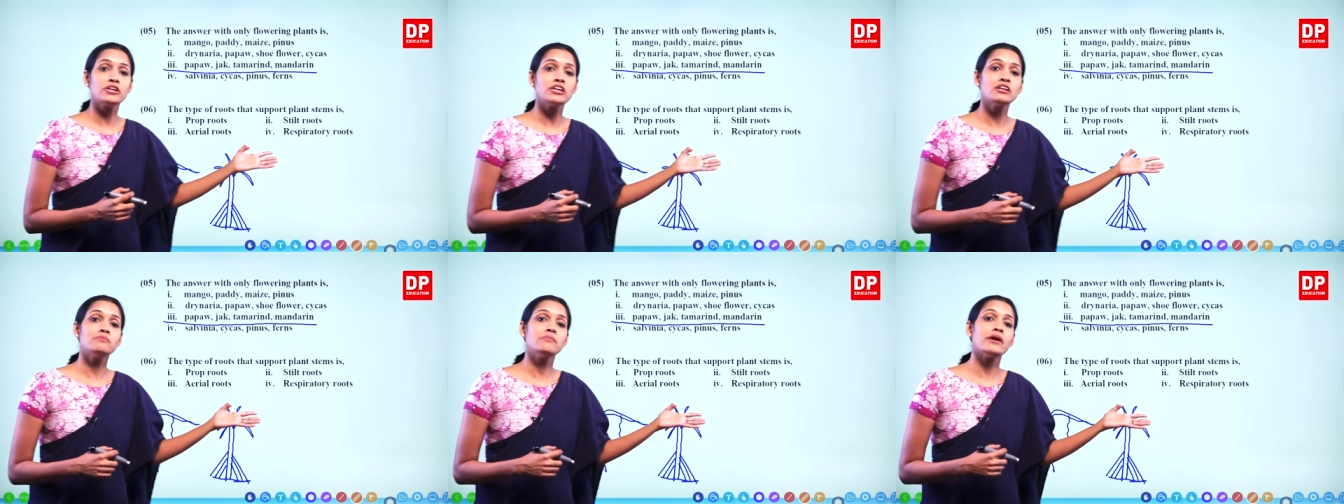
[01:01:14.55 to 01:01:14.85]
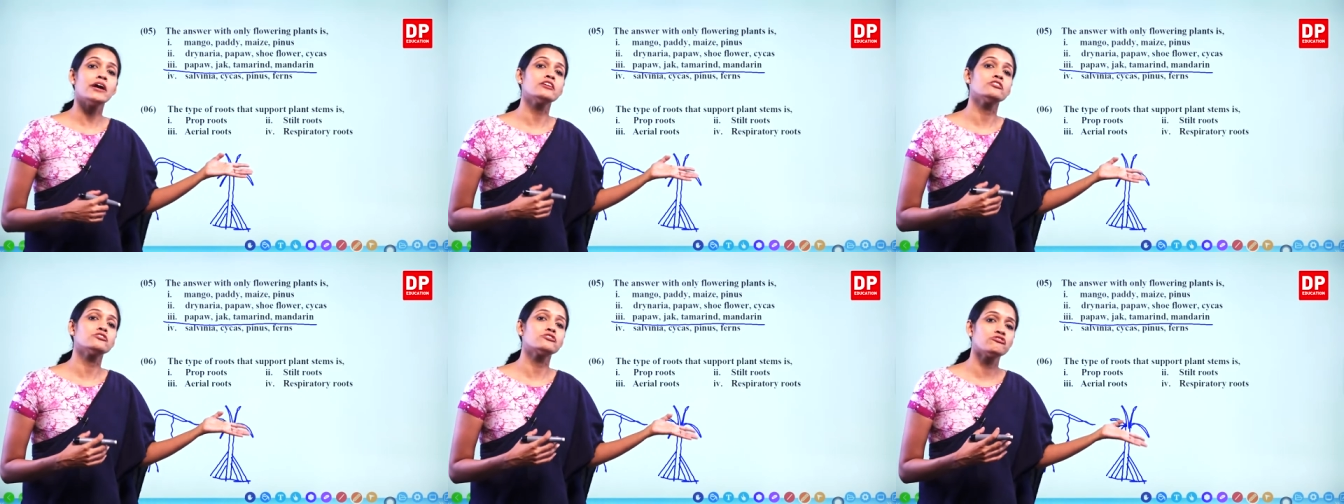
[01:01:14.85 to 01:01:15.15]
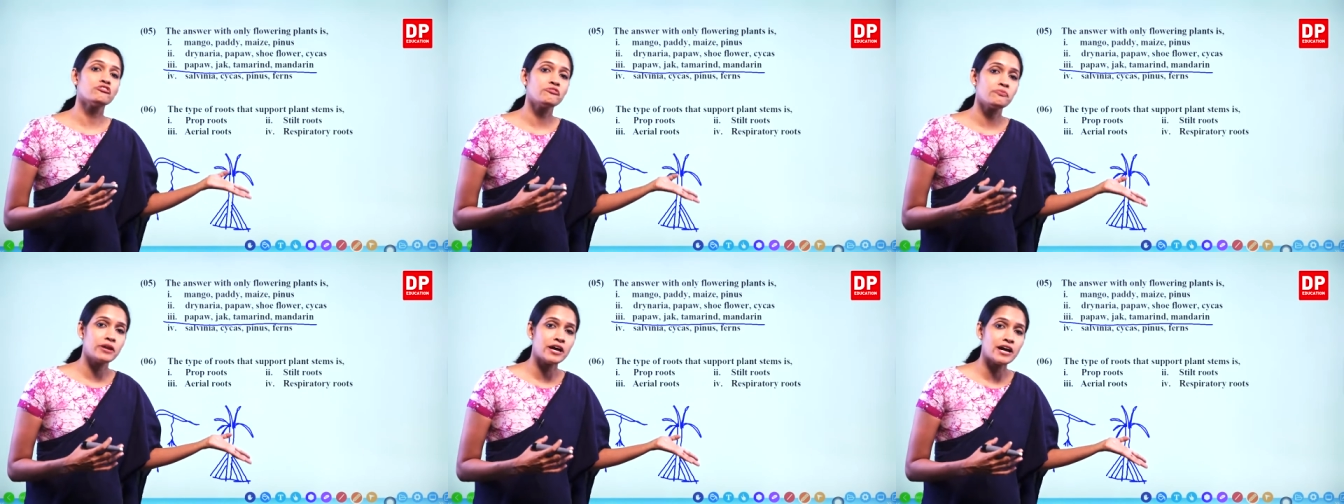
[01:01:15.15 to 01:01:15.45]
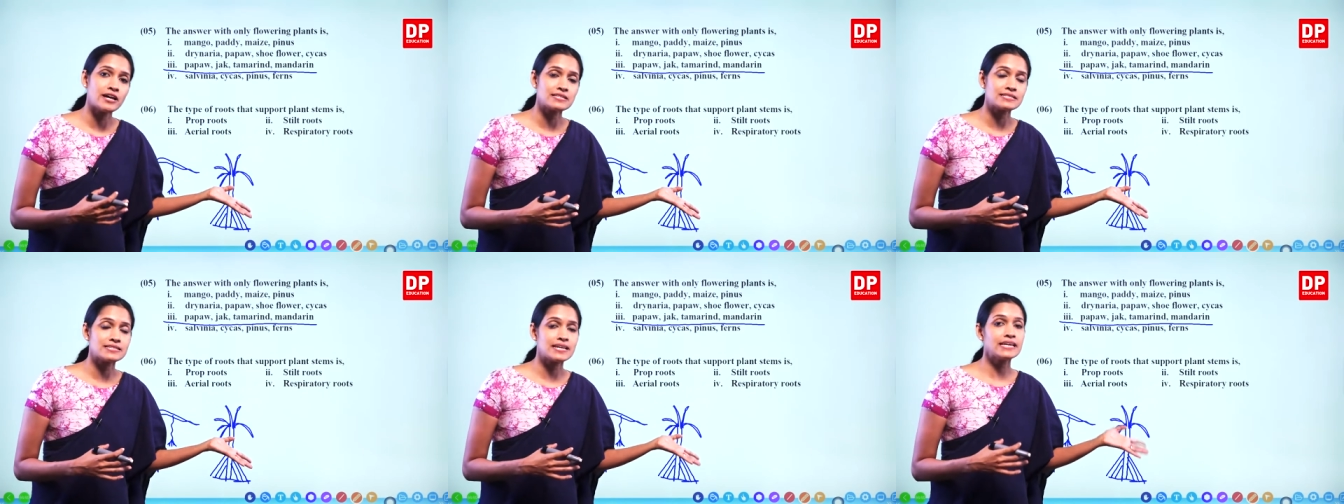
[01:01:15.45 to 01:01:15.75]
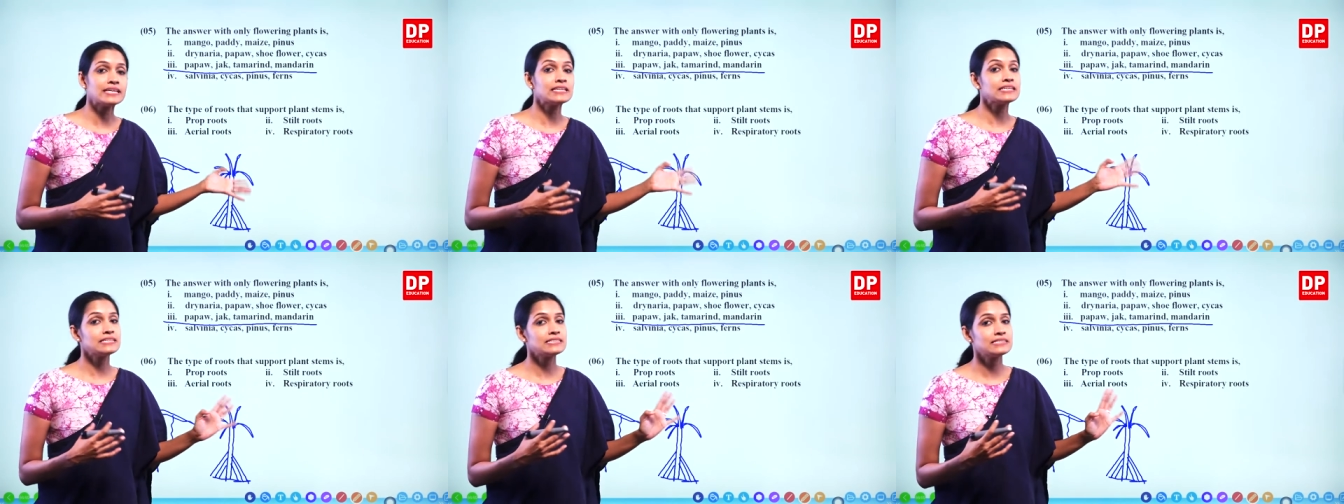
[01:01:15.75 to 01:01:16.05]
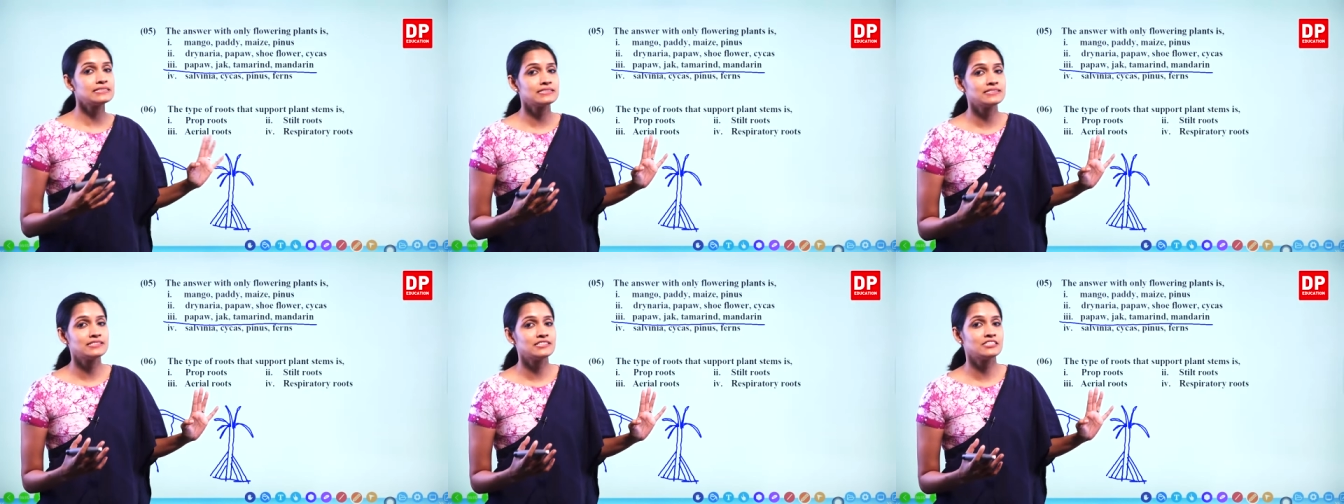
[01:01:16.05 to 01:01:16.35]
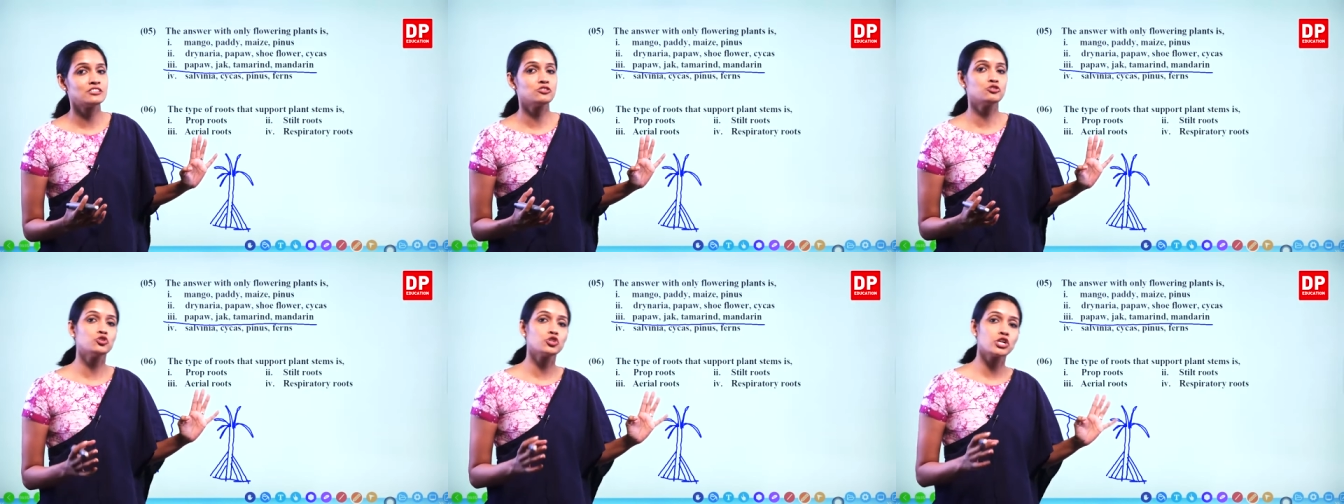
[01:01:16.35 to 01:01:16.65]
in mangrove plants like
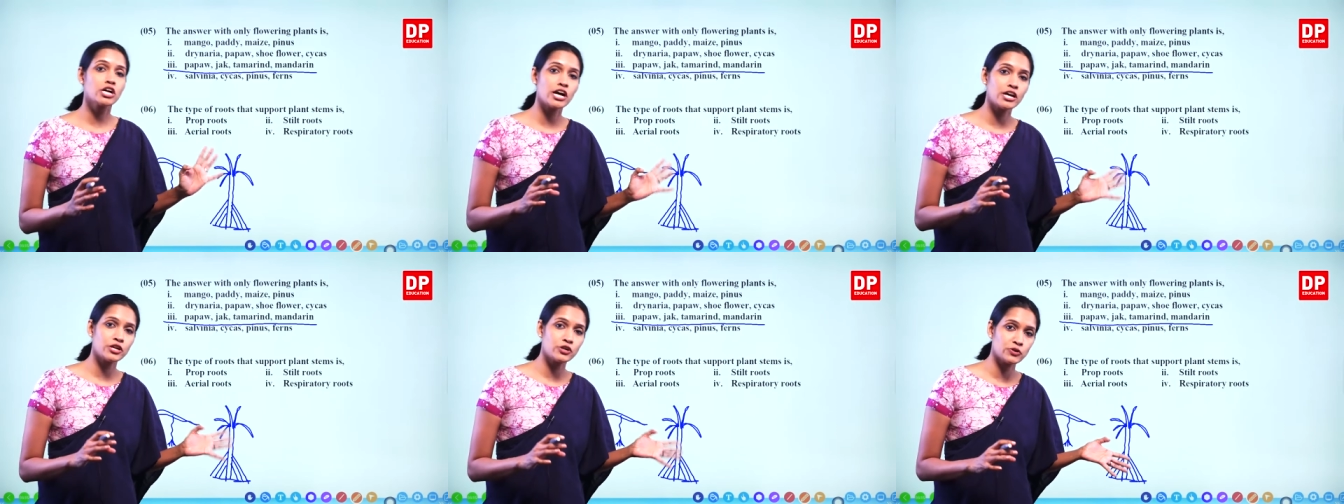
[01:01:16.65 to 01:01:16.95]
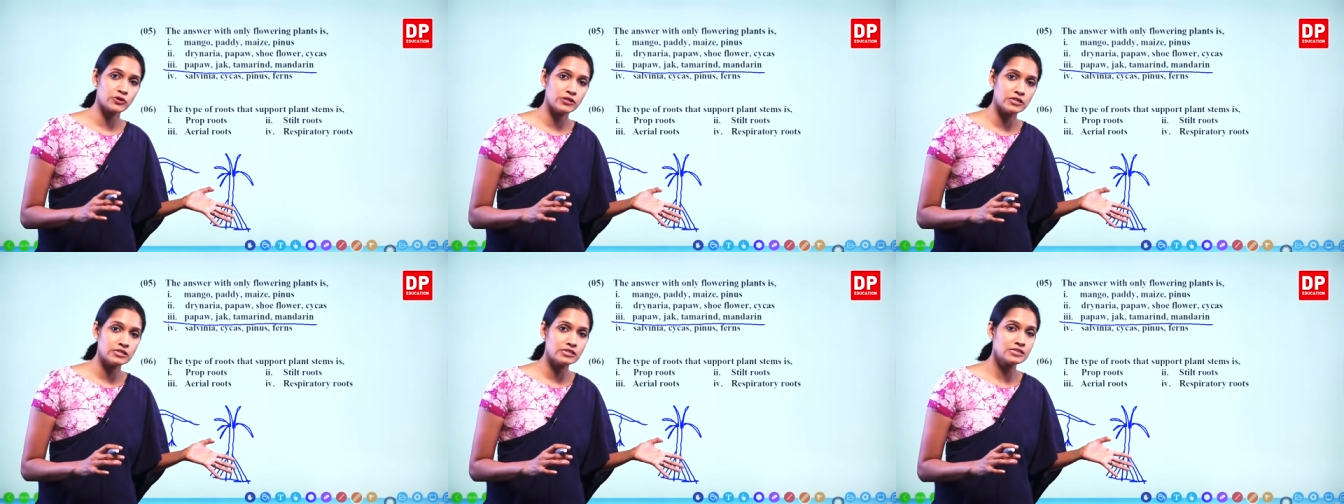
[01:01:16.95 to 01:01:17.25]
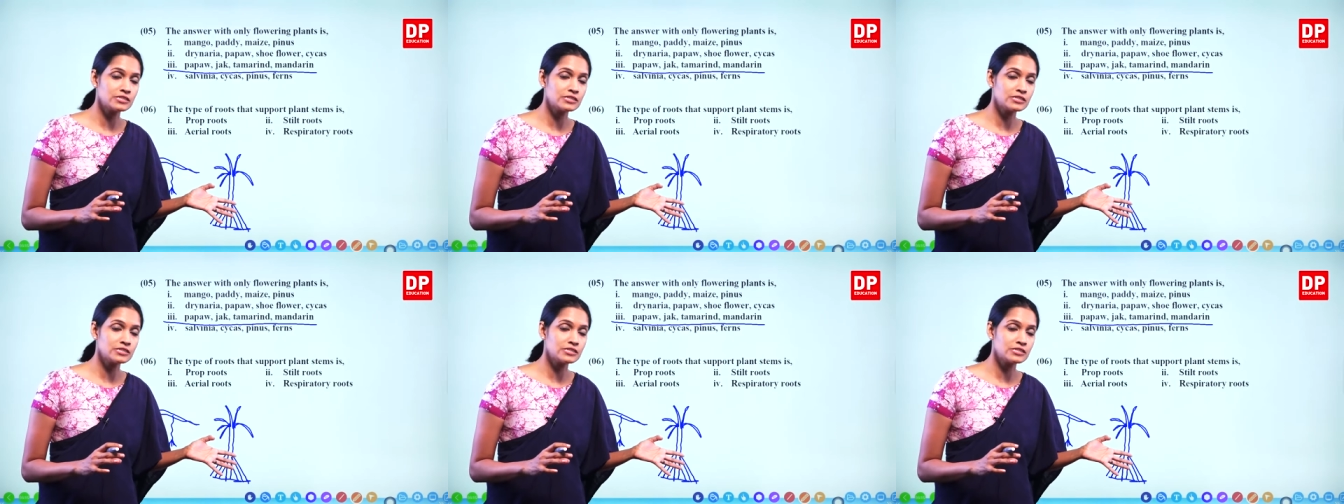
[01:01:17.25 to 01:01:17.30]
Kirala or Kadol,